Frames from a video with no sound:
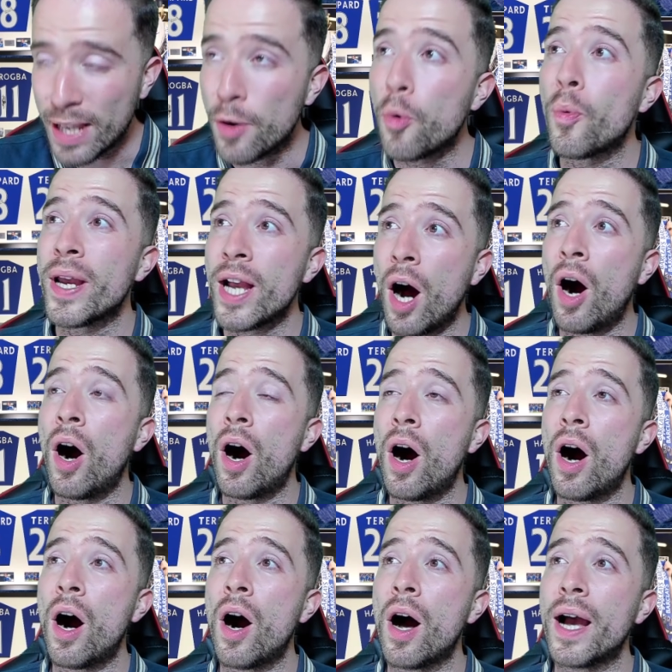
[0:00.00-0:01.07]
we
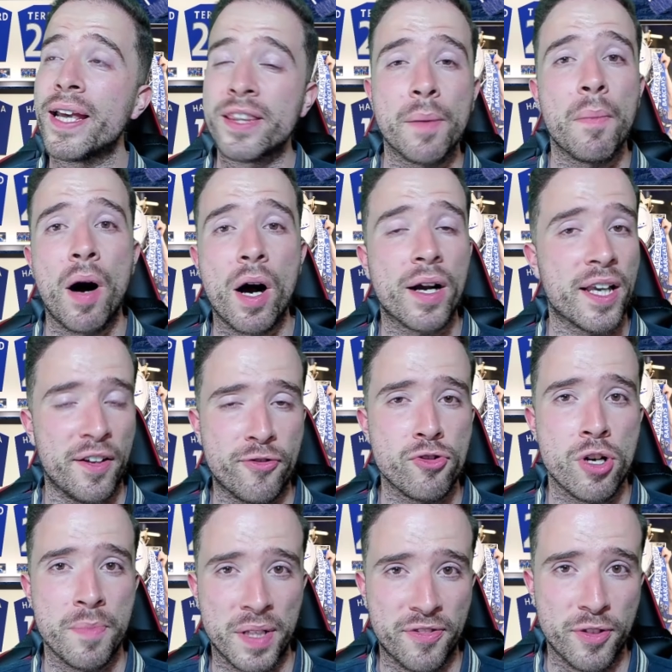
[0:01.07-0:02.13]
are in the market for
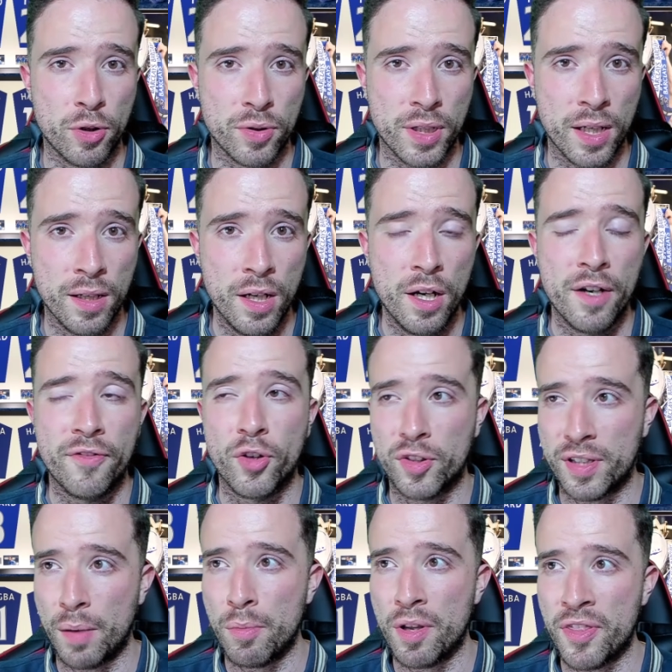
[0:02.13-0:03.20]
a midfielder, for
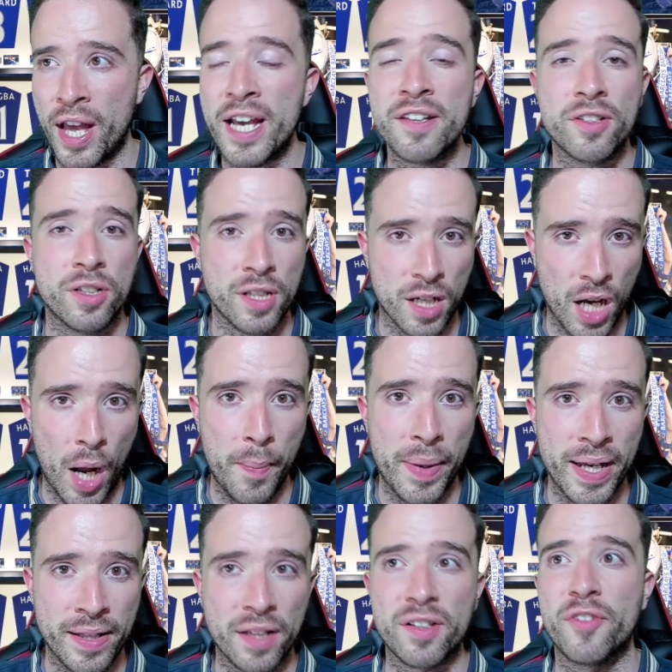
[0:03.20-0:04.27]
someone that is going to come
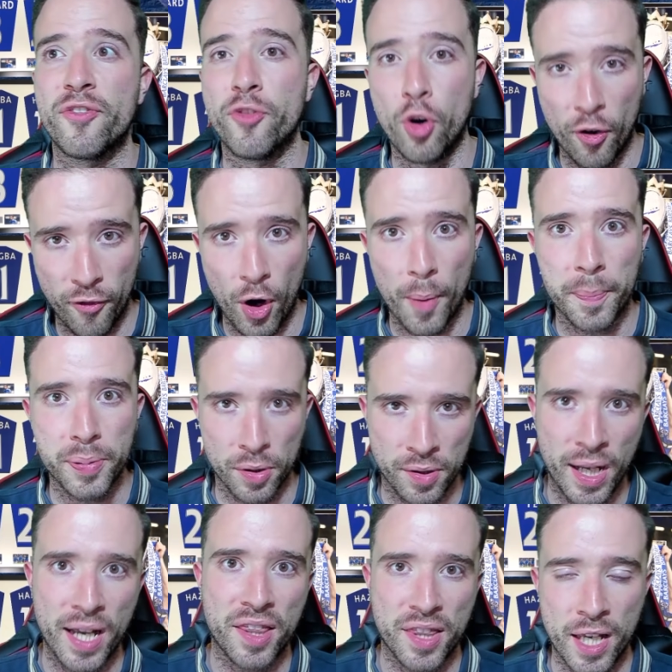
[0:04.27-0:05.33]
in as a fourth option,
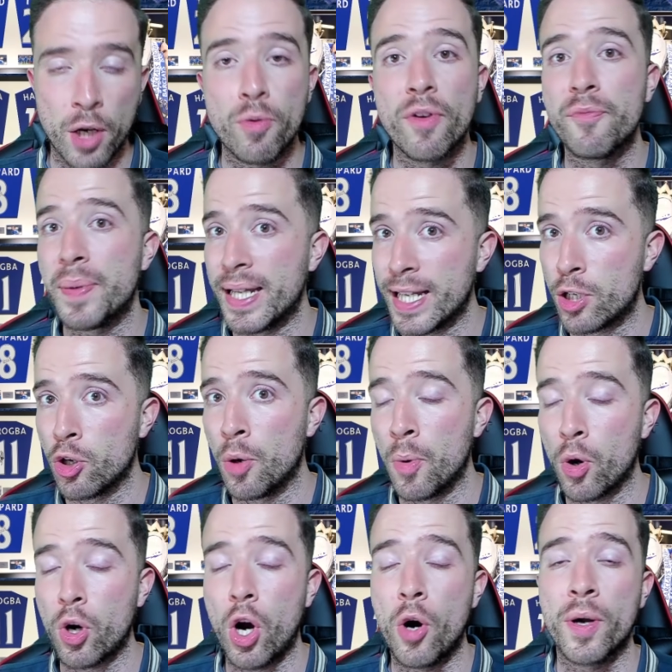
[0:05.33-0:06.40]
I think, with Billy
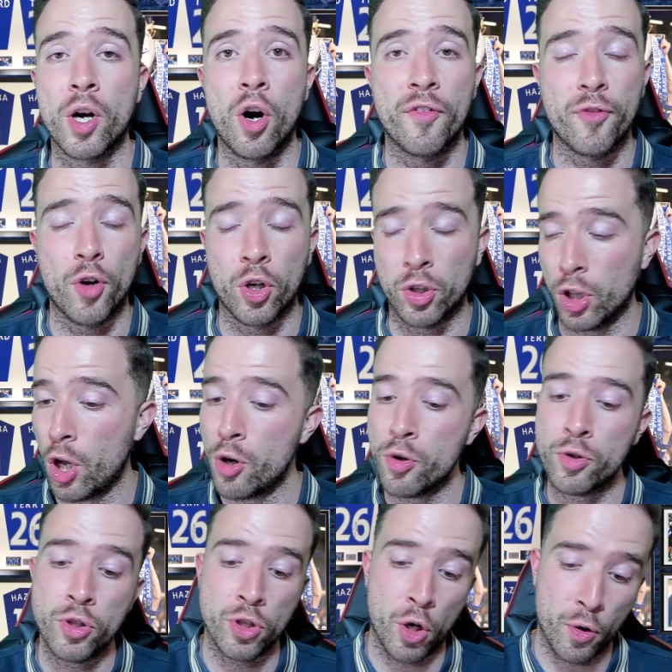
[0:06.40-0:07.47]
Gilmour going off on
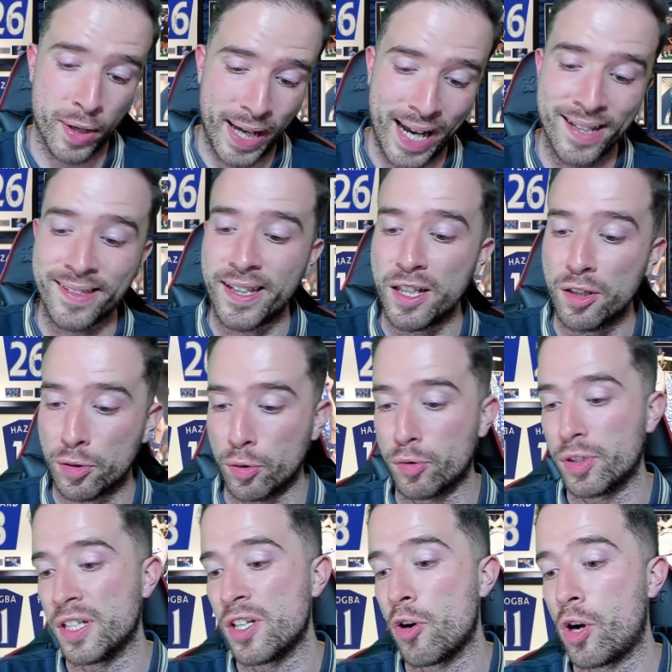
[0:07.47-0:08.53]
loan. You know, Kante,
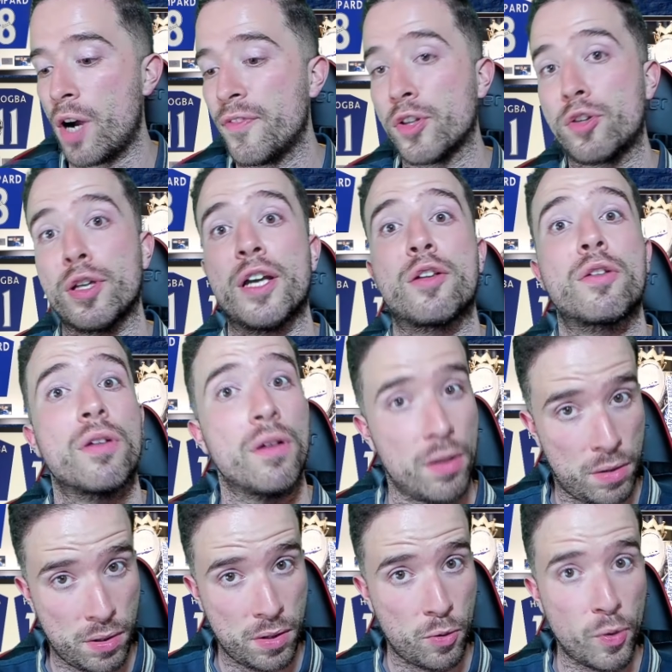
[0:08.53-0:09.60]
Jorginho, Kovacic,
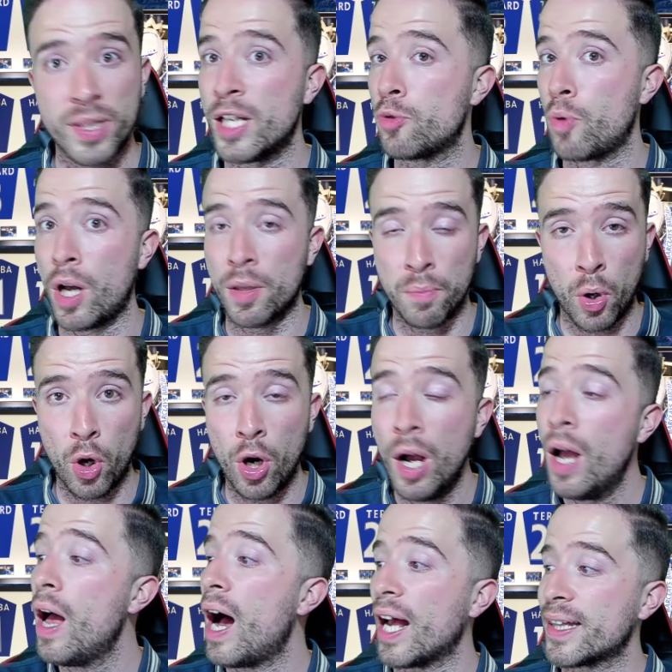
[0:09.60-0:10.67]
we need one more.
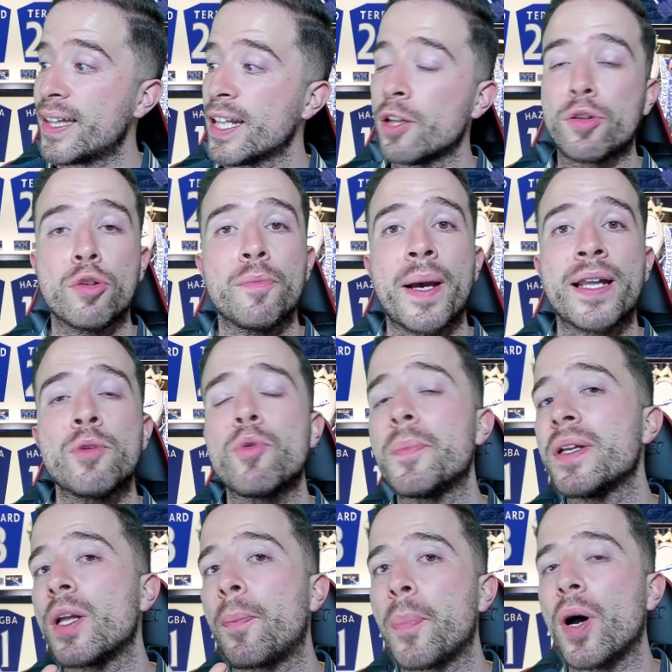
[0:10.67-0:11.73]
I think Tchouameni would
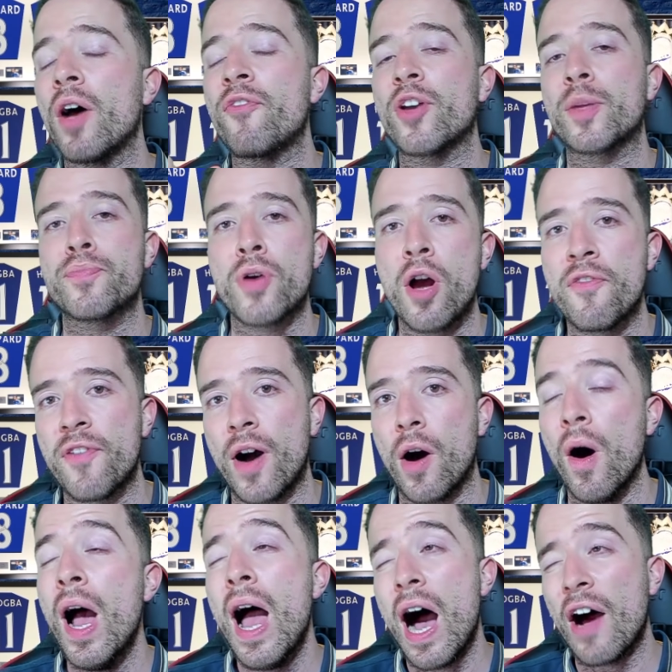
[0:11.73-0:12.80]
be the perfect
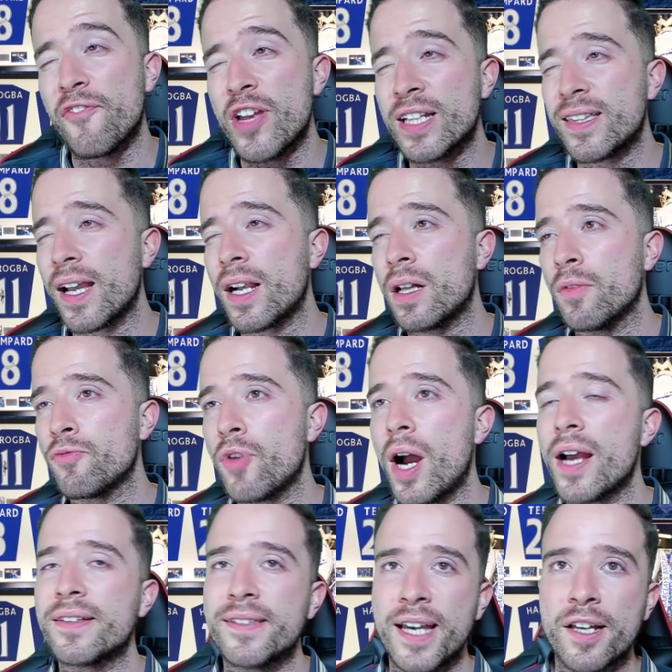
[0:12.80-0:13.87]
profile. I think Declan
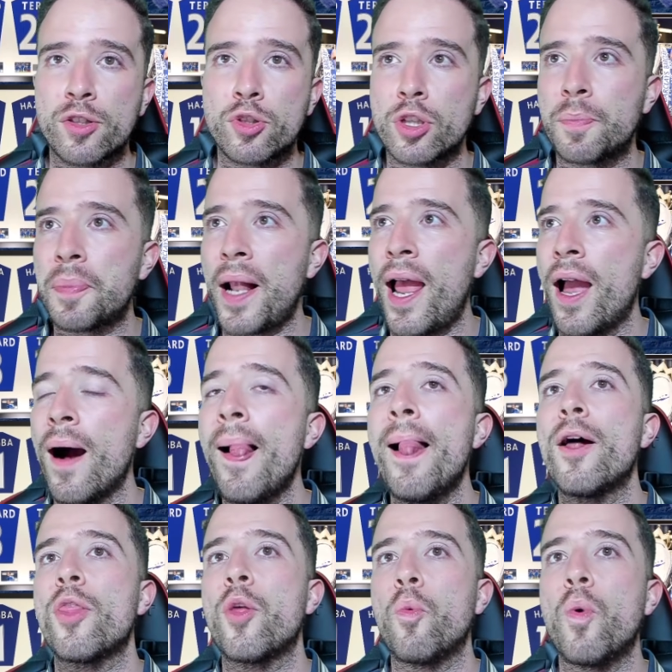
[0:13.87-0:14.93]
Rice, yes, good player.
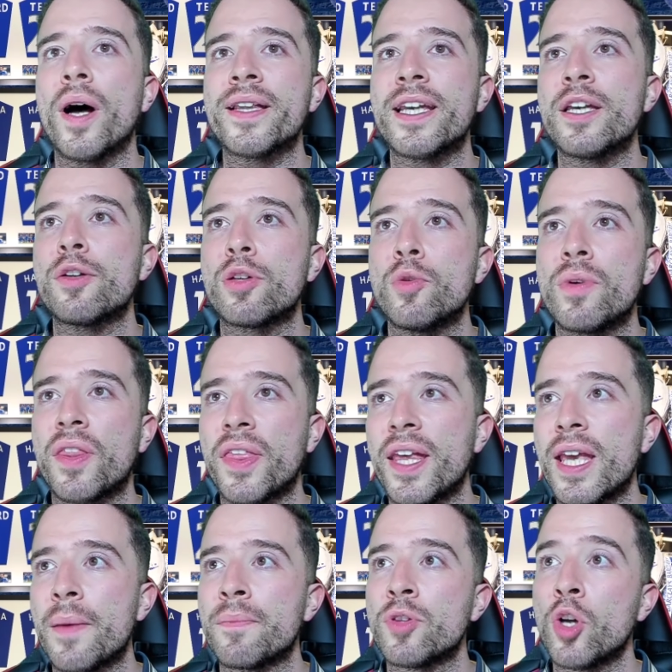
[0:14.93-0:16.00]
The one issue with
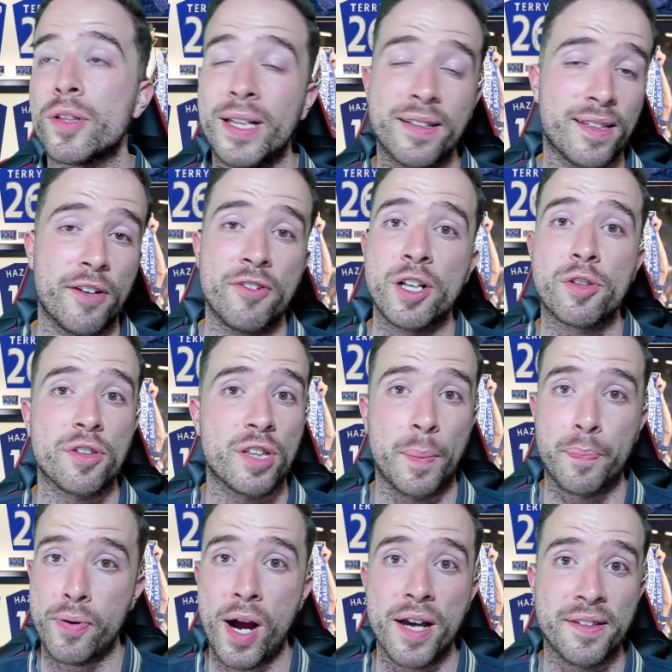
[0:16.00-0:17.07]
him, not necessarily just the
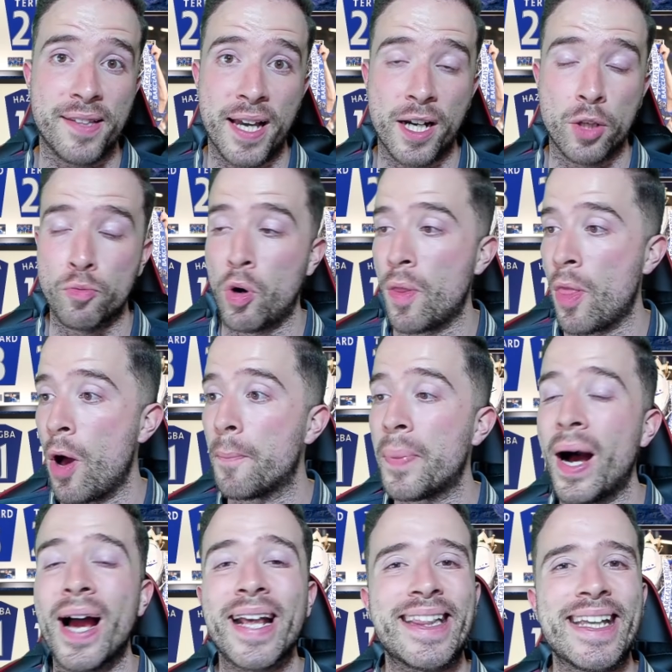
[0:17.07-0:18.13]
price tag and whatnot,
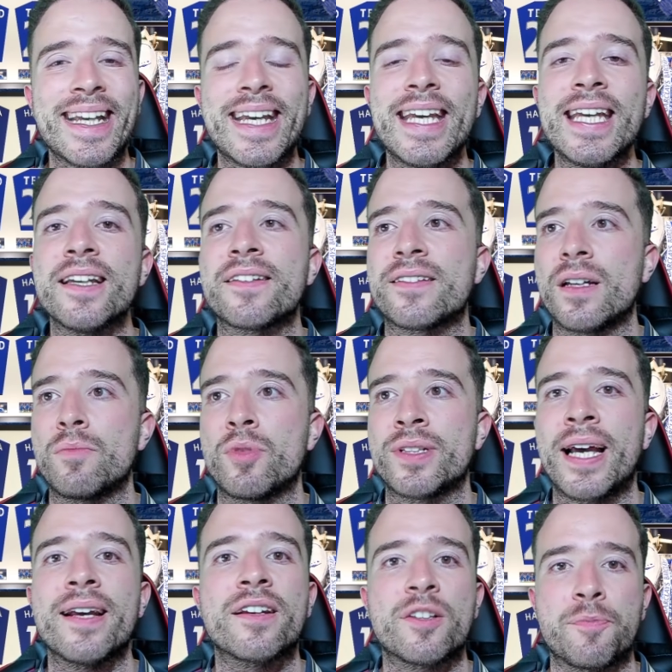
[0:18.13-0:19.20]
but I think he is someone
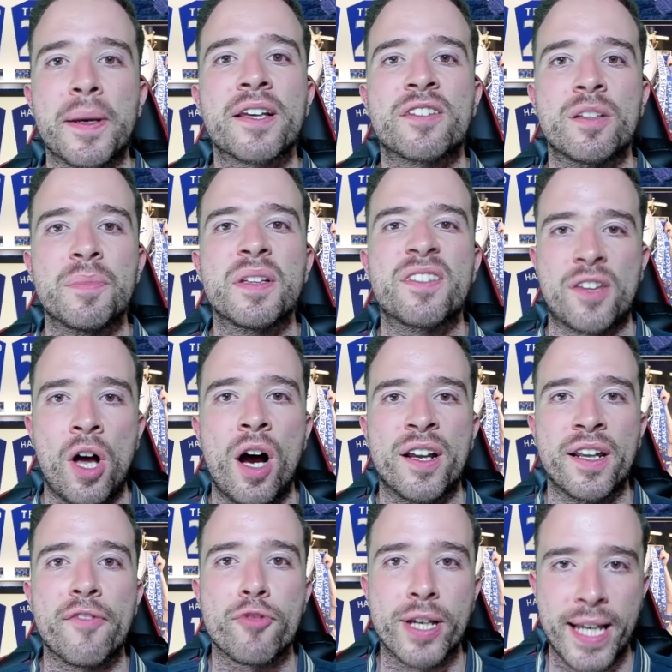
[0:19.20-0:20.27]
that expects to be starting
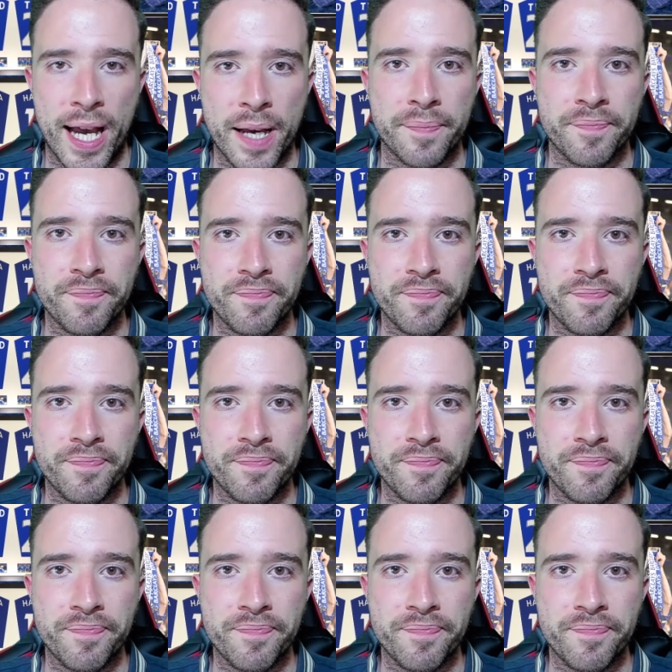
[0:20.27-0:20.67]
every game.